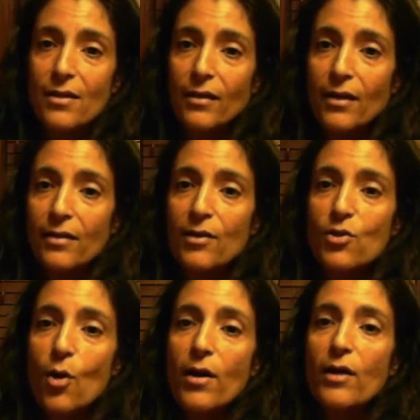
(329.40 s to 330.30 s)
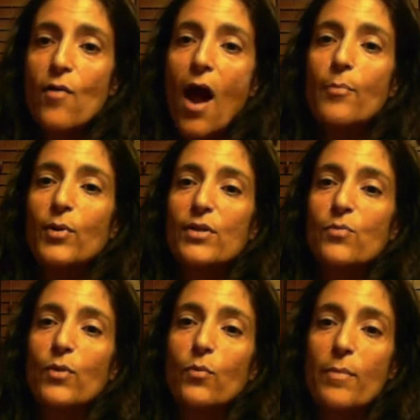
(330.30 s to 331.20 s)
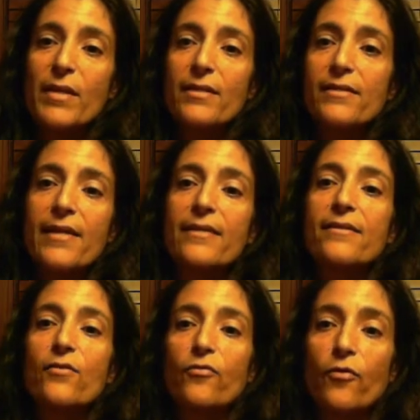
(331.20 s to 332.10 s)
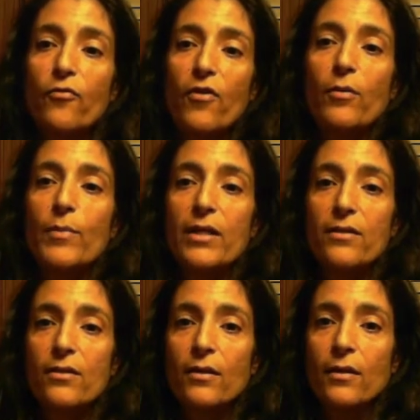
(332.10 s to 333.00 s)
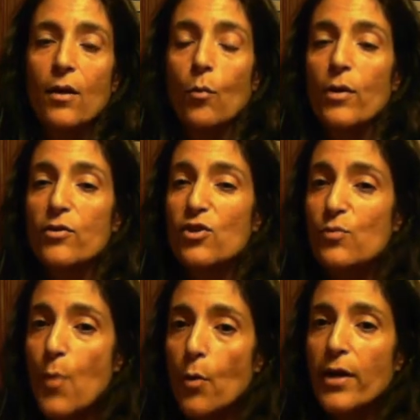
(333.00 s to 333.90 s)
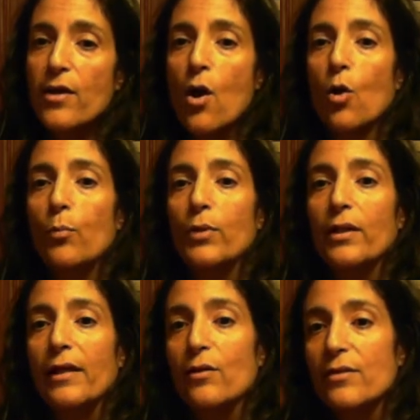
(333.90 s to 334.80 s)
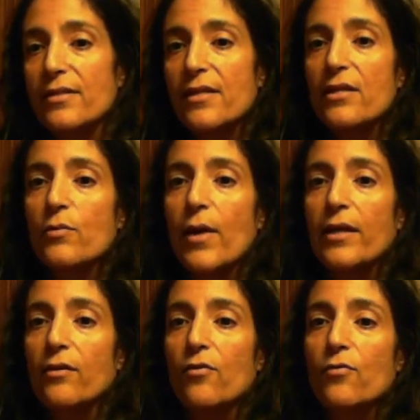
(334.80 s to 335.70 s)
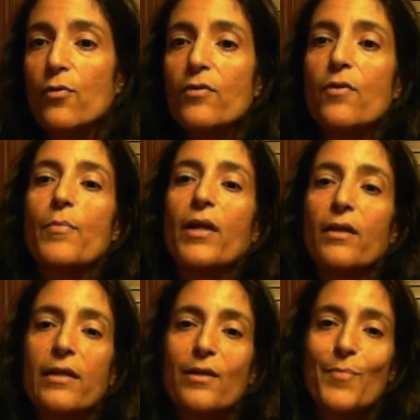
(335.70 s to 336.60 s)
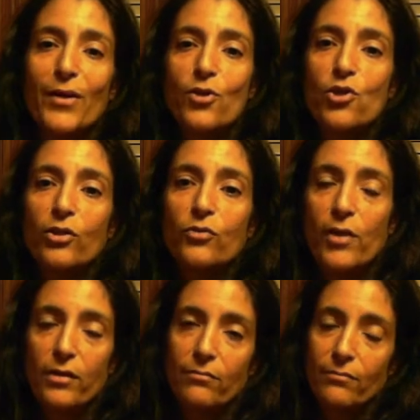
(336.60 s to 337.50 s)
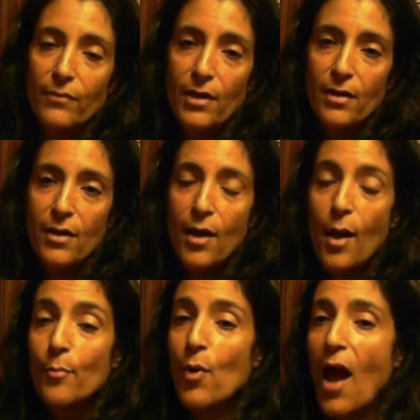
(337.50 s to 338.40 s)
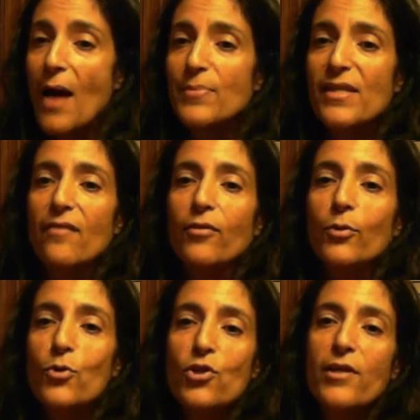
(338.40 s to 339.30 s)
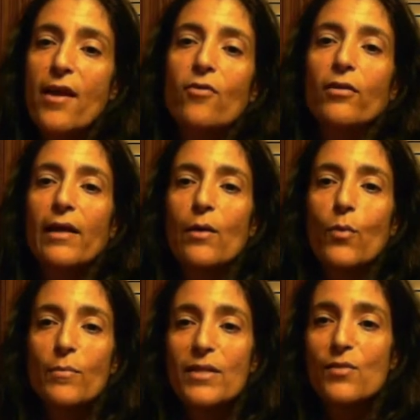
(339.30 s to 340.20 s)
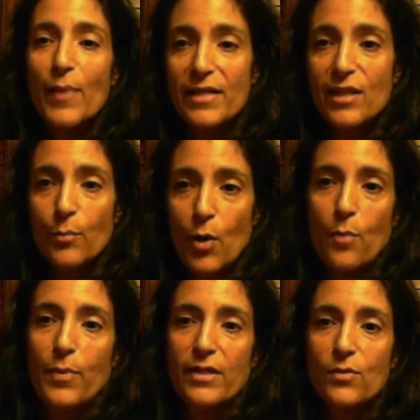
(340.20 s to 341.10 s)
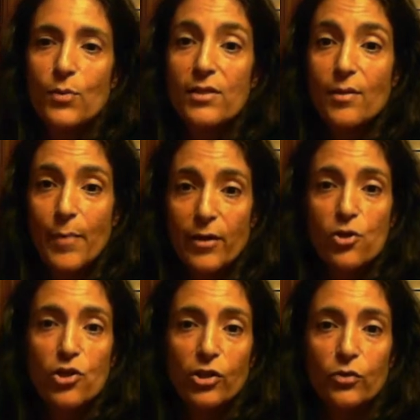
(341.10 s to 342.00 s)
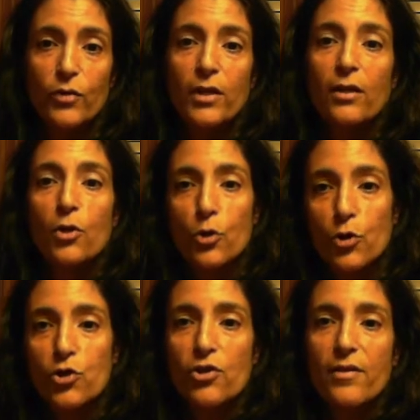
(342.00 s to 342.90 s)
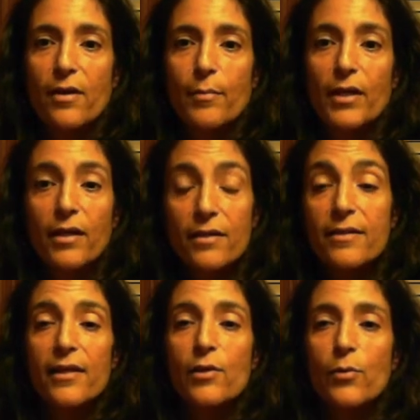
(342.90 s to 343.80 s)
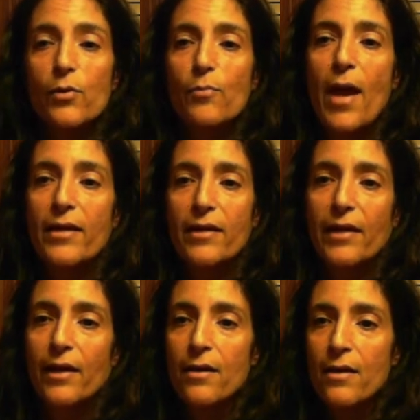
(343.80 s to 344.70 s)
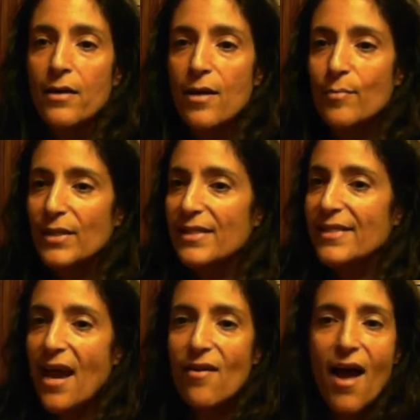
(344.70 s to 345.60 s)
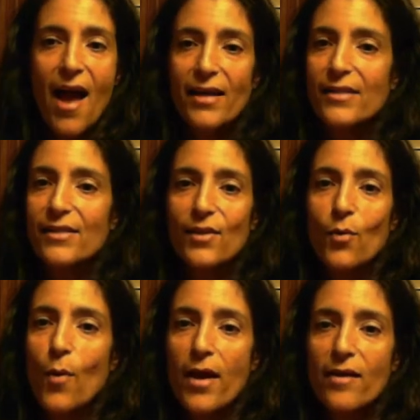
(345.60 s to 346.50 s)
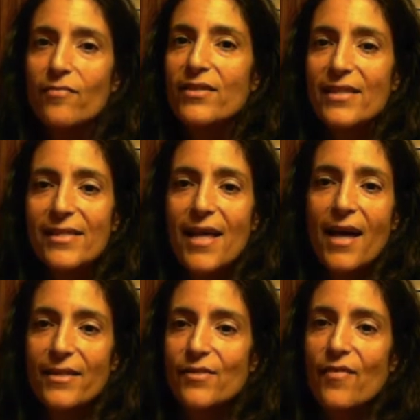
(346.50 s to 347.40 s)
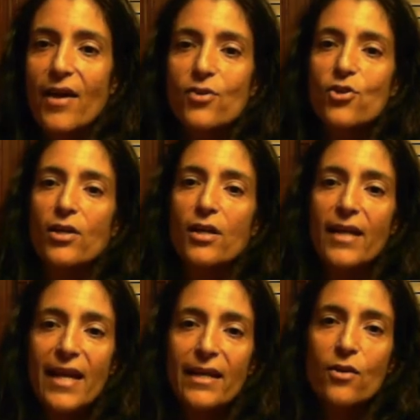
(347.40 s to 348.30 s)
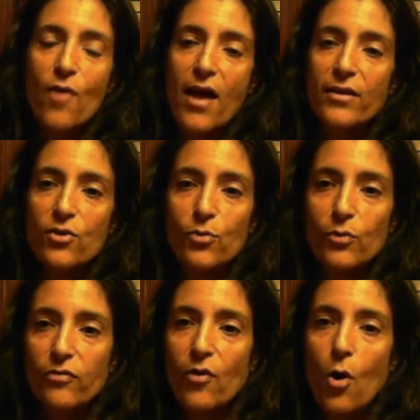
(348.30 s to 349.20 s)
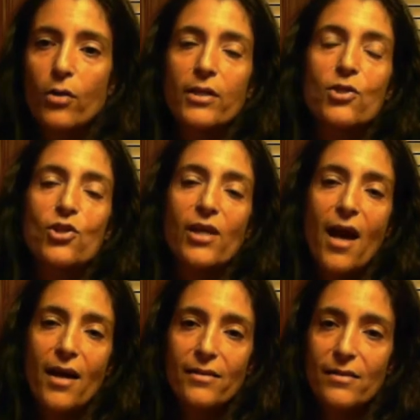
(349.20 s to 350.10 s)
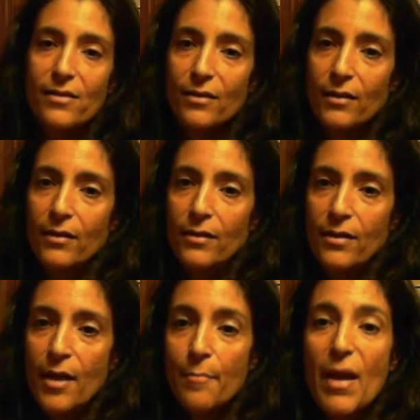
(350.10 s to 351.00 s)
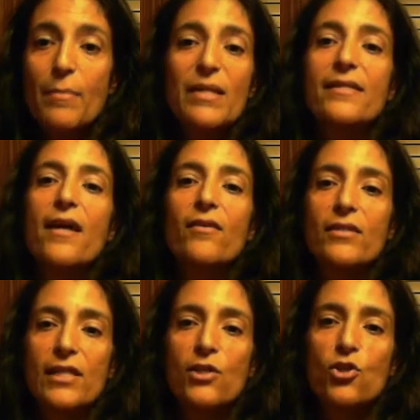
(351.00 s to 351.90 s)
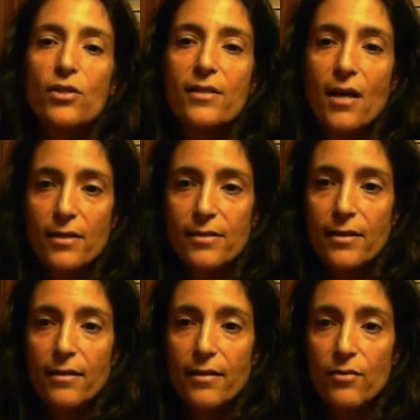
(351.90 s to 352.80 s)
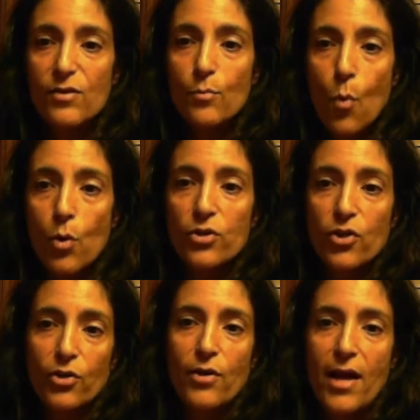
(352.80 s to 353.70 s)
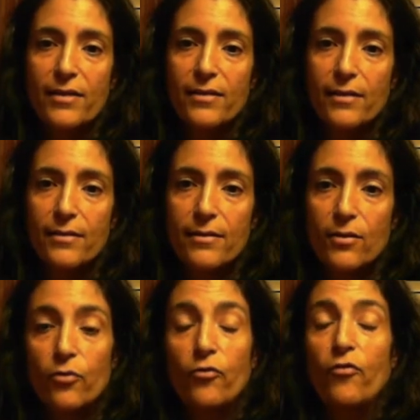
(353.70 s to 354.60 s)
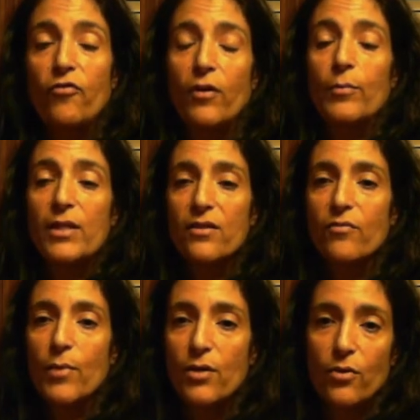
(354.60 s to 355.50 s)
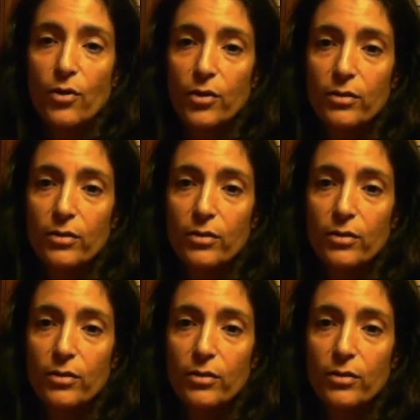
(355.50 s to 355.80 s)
The Torah grapples with women's sense of fulfillment, whether spoken openly or insinuated through their ability to bear children. Perhaps evolutionarily, women's basic purpose was to bear children, nurture them, and continue humanity. But Sarah acts in a way of dissatisfaction and ingratitude for all that she has. Maybe Sarah teaches us that there is more to her essence than the fulfillment of motherhood.